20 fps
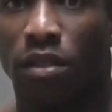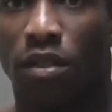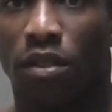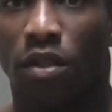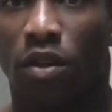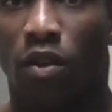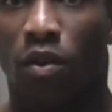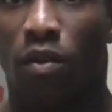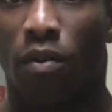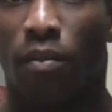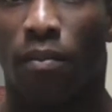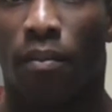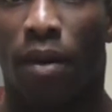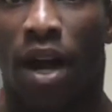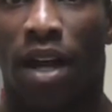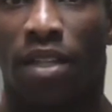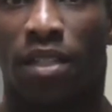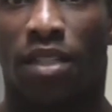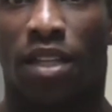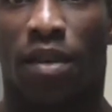you know,
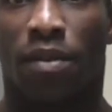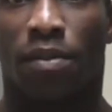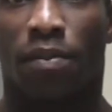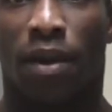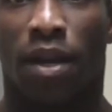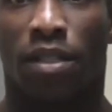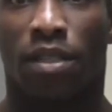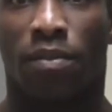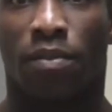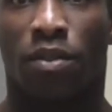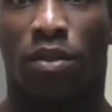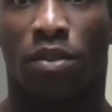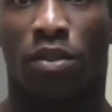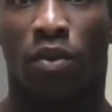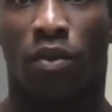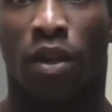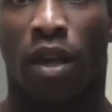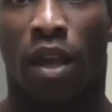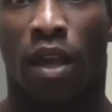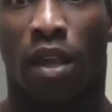biceps looks
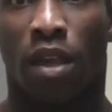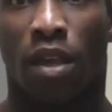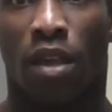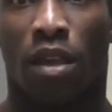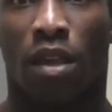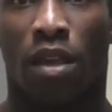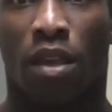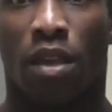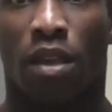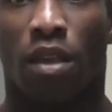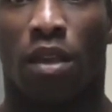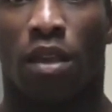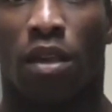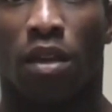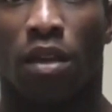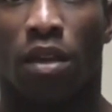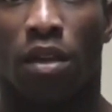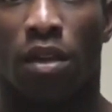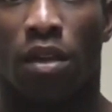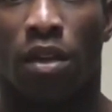okay,
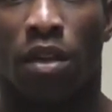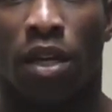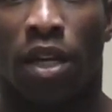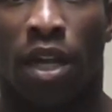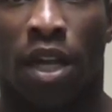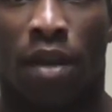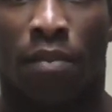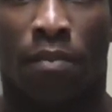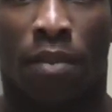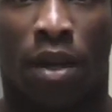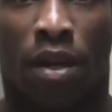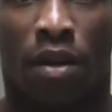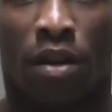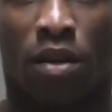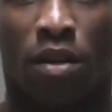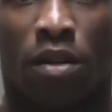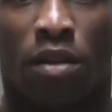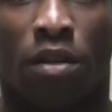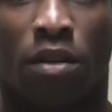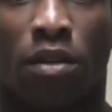getting
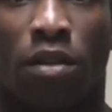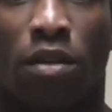bigger,